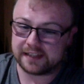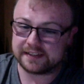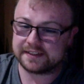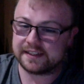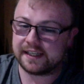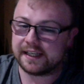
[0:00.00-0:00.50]

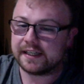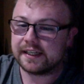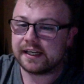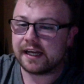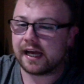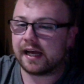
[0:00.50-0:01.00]
see.
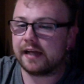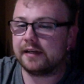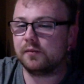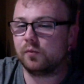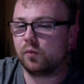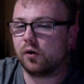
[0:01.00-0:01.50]

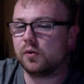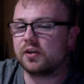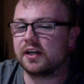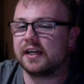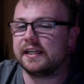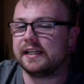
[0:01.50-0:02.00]
And what would
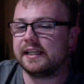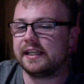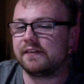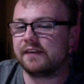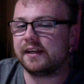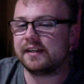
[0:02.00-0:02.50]
I
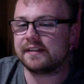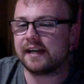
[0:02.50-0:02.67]
give it?